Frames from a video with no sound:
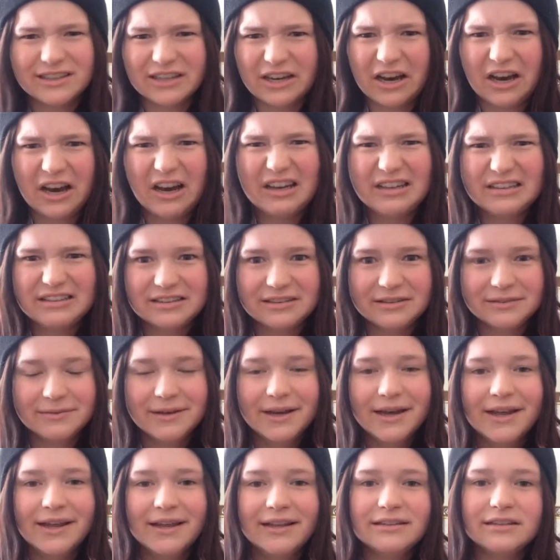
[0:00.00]
awesome.
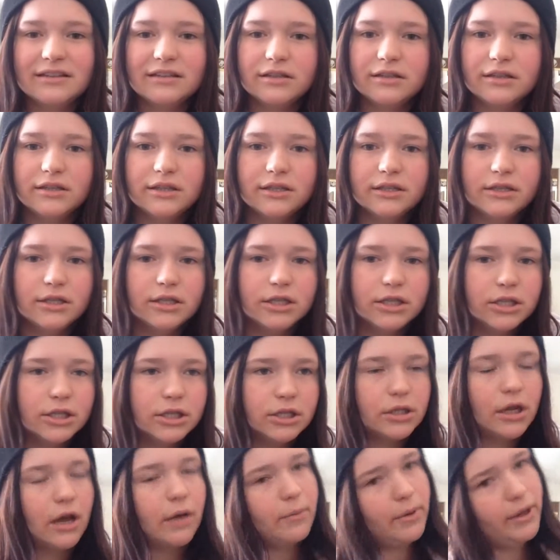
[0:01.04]
So
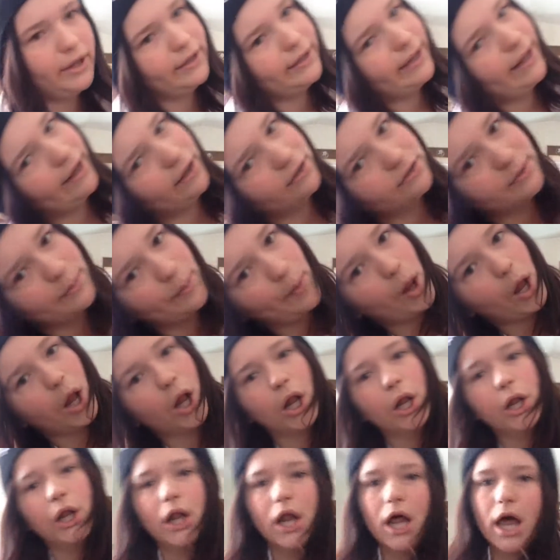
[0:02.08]
then I went down to
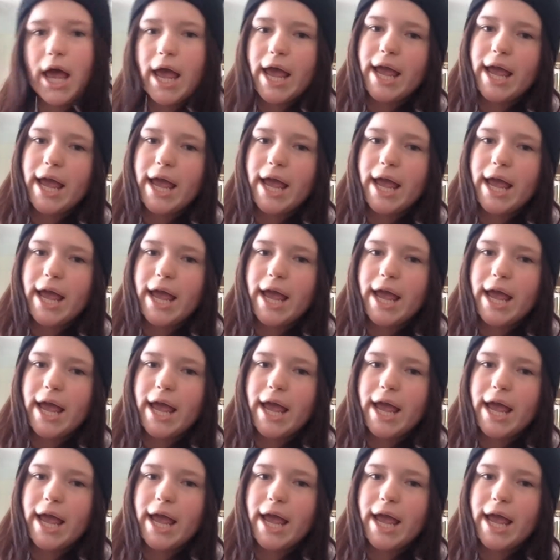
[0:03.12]
Paul,